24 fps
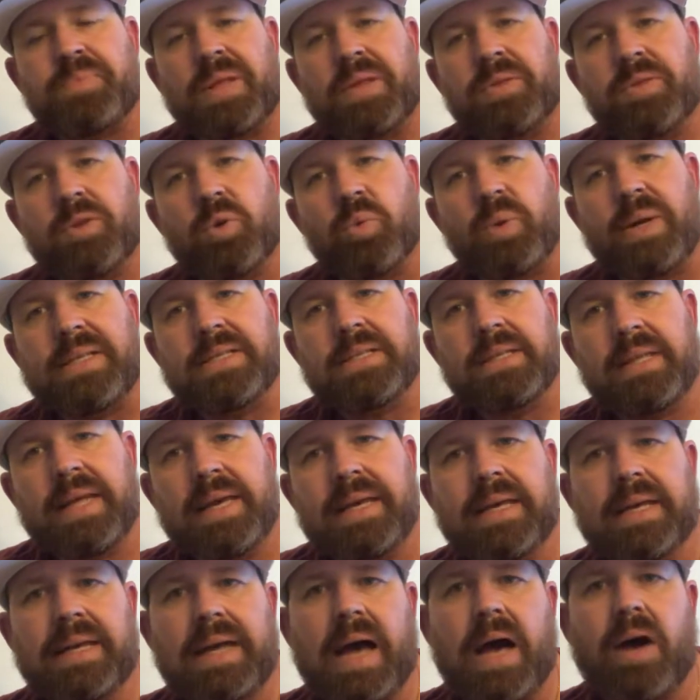The reason they
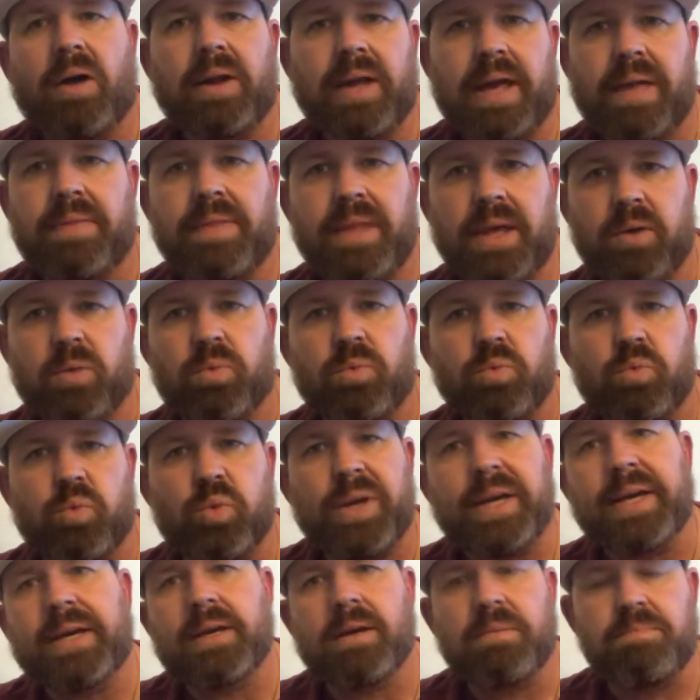get out and they
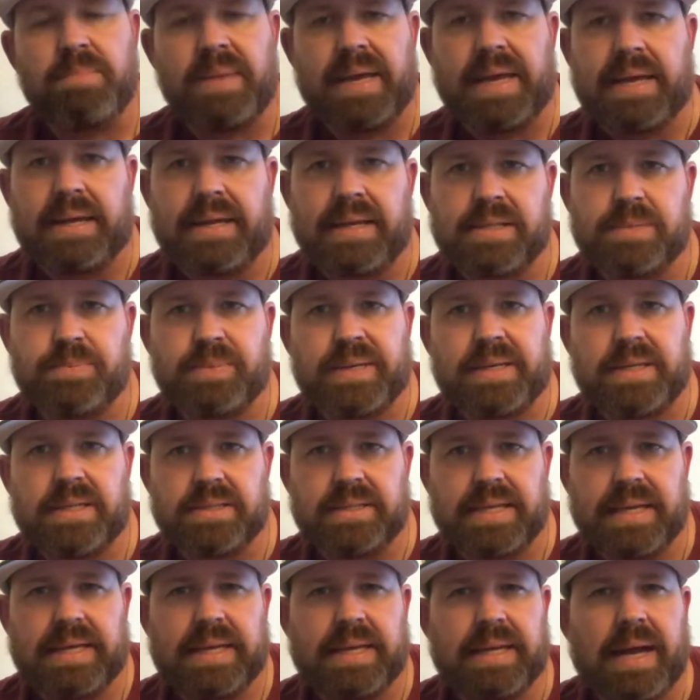recommit is because
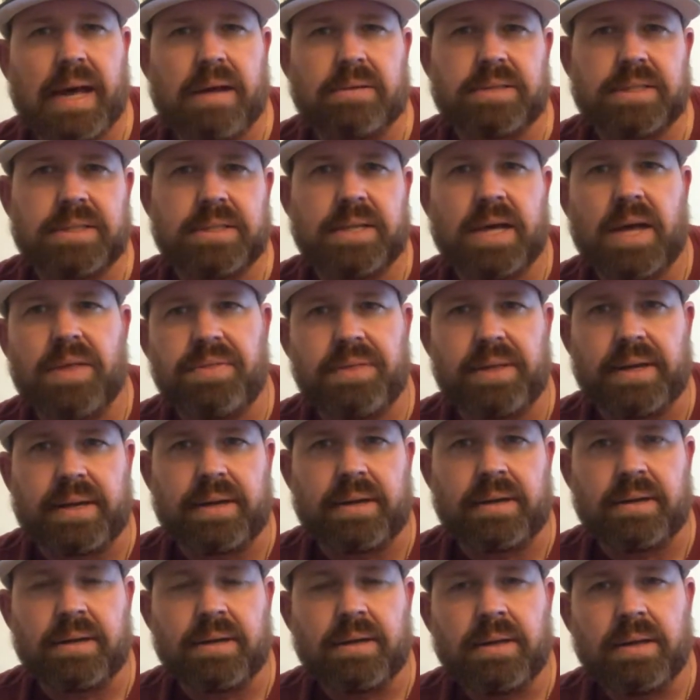they get out to nothing.
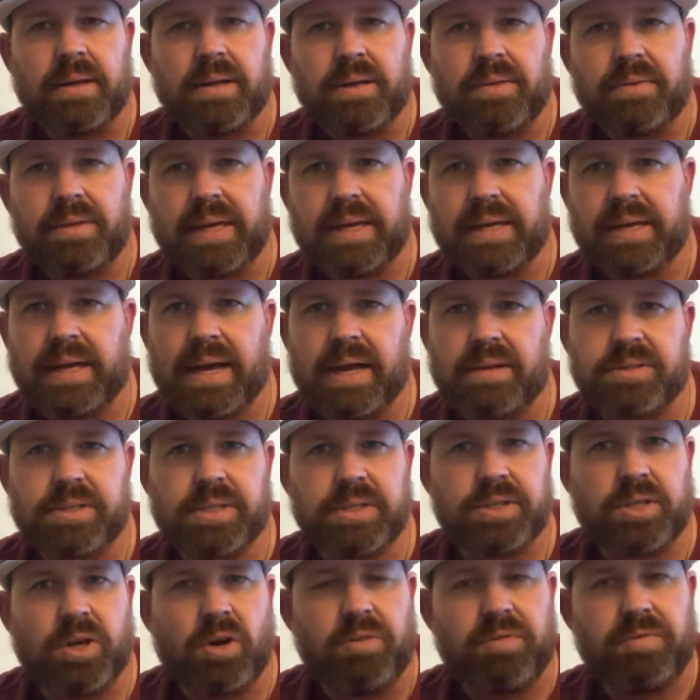They get out to
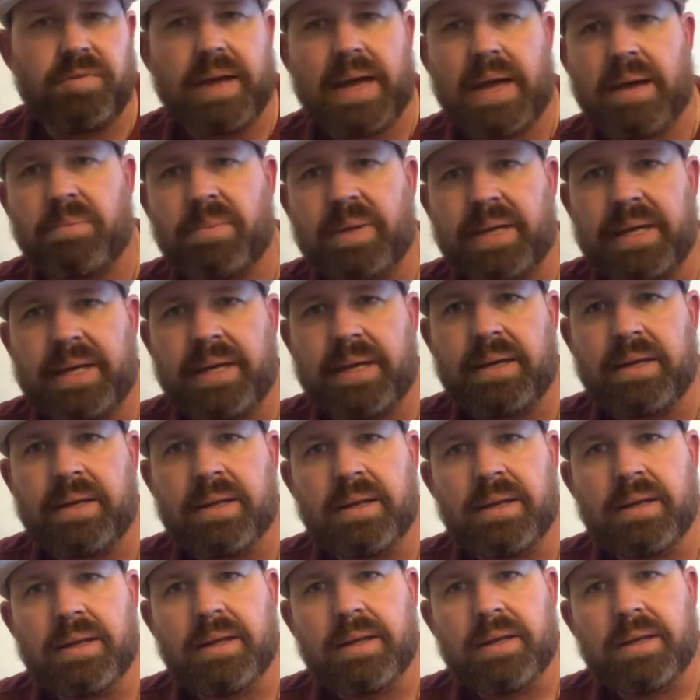no family.
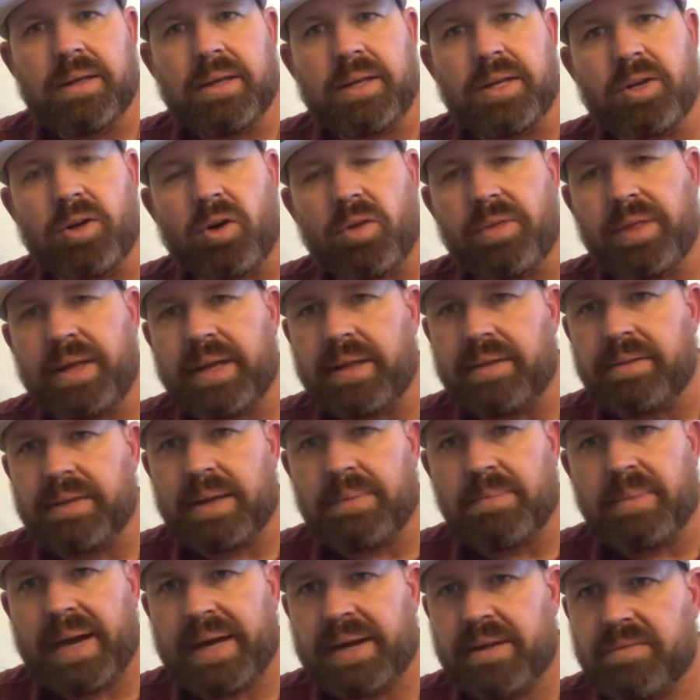They
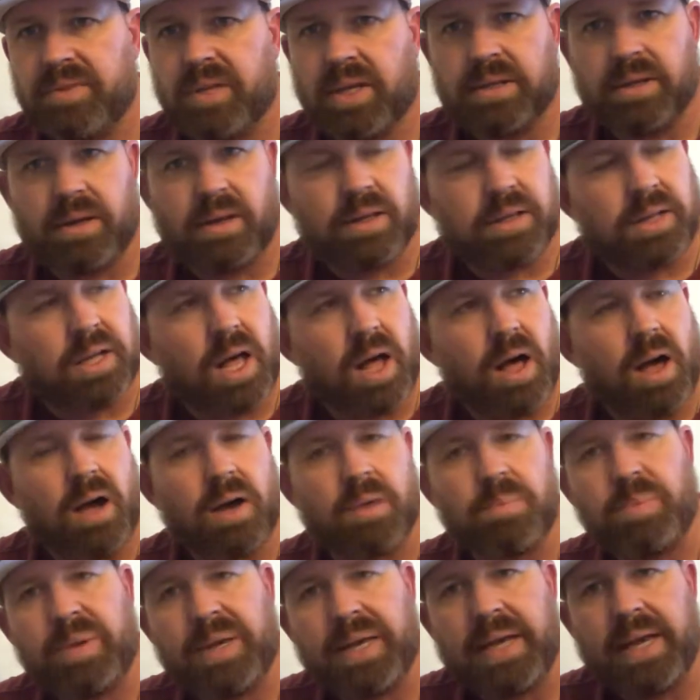might have done a
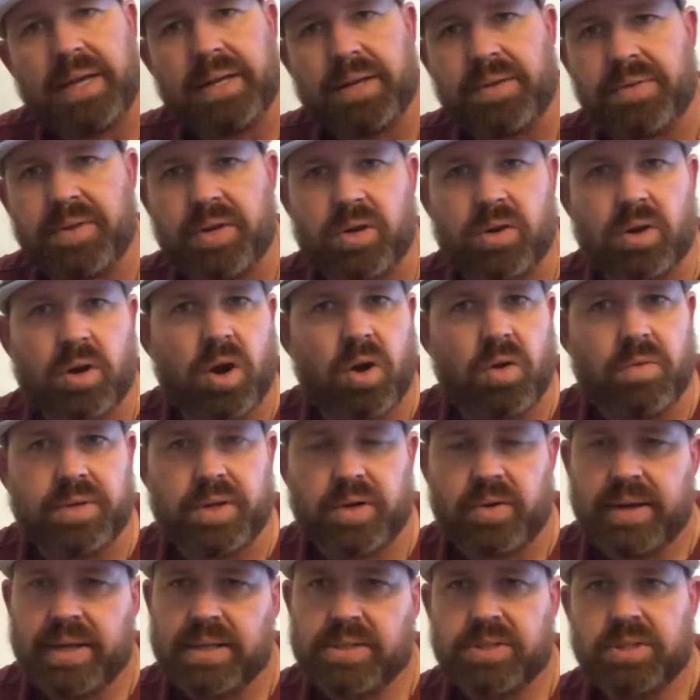long bid and
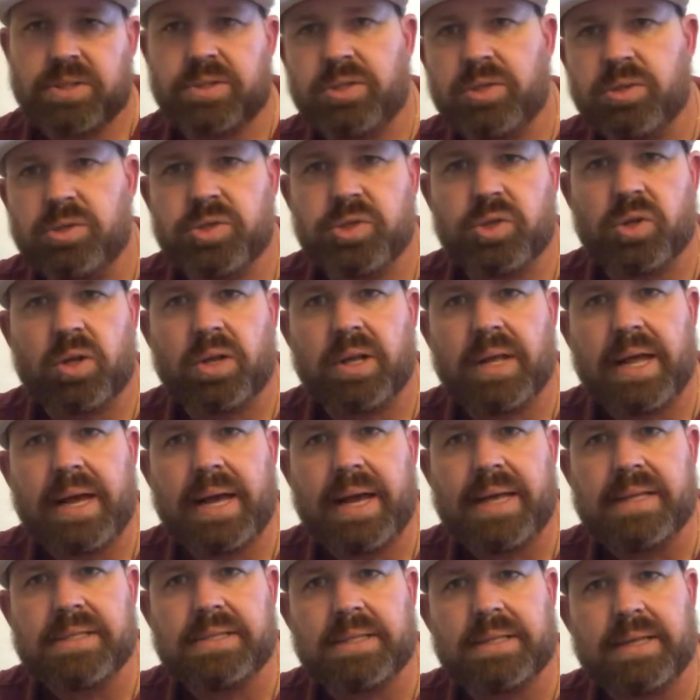they're
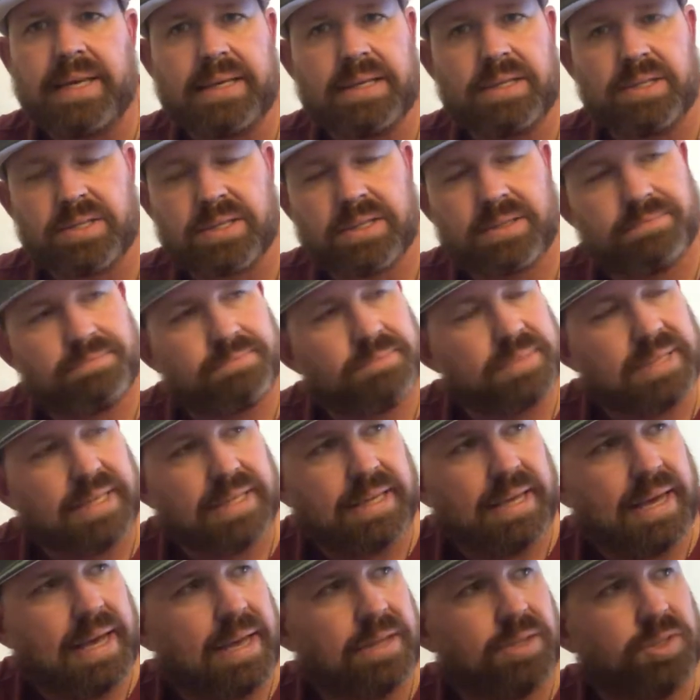institutionalized, and they
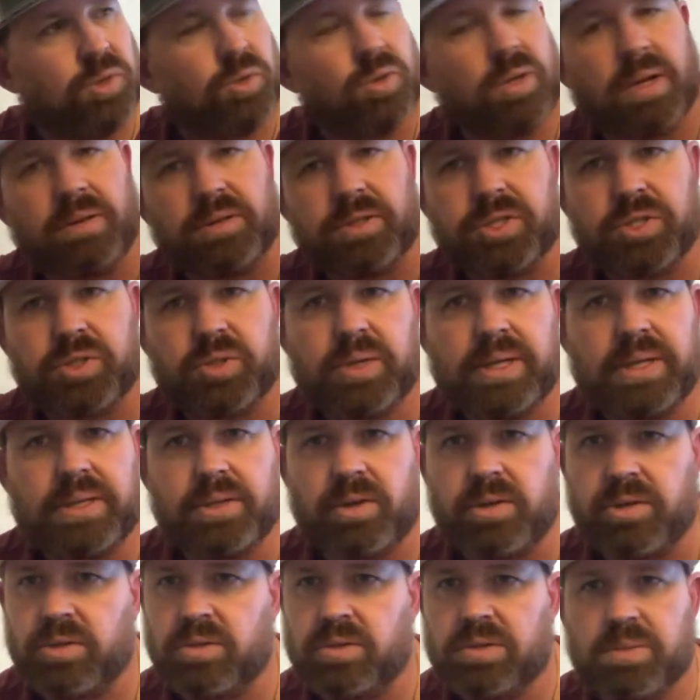can't do it on the street, and they're
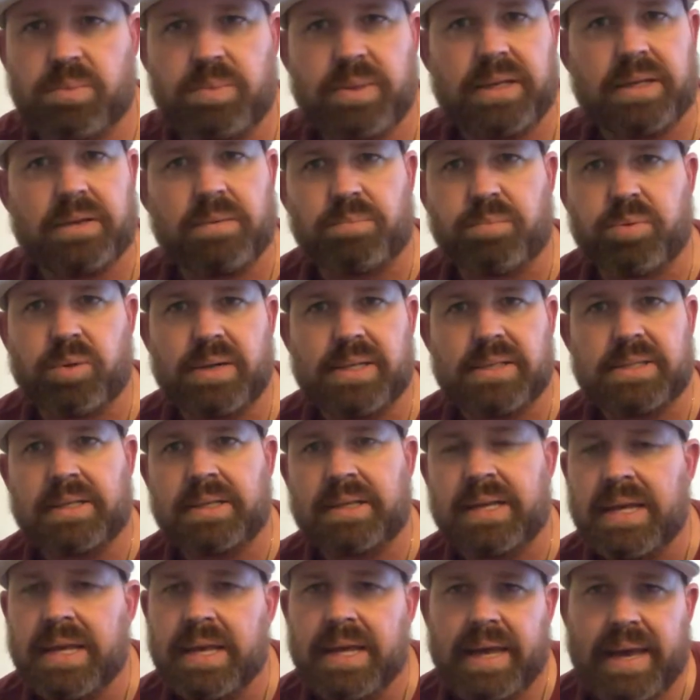used to being in
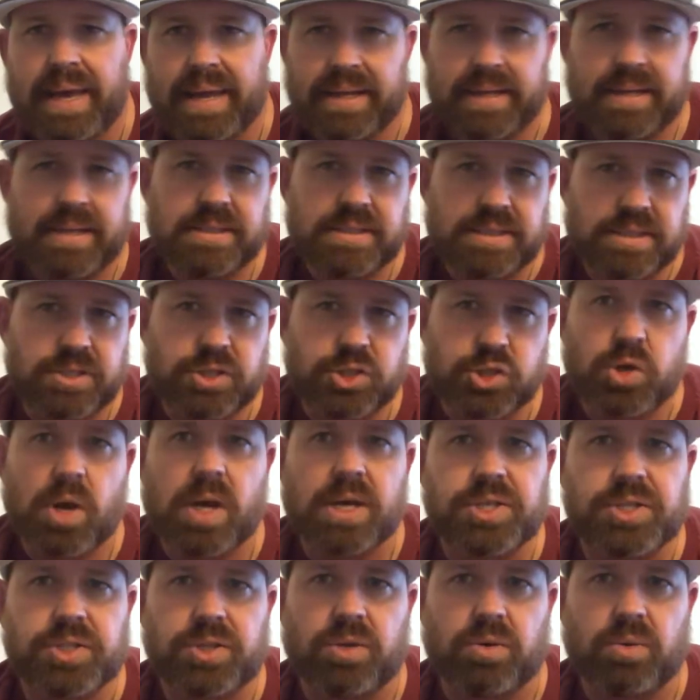prison. And because it's
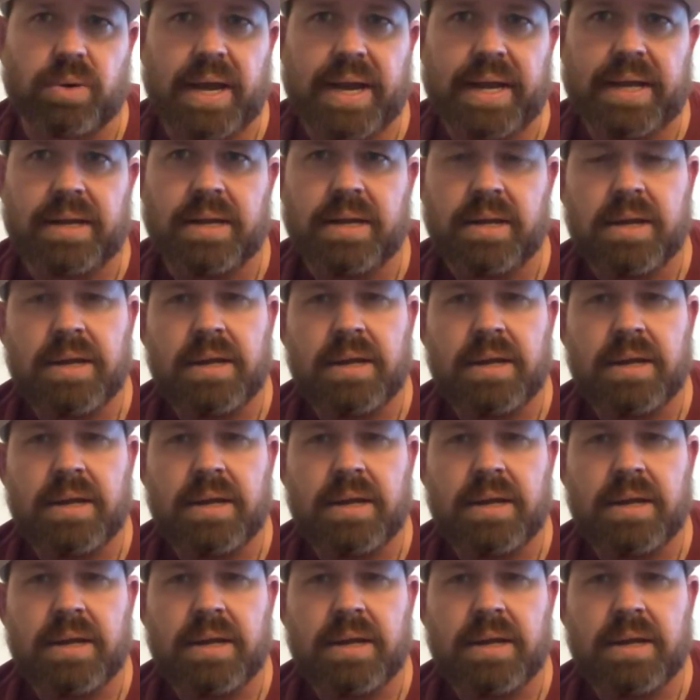structure, right?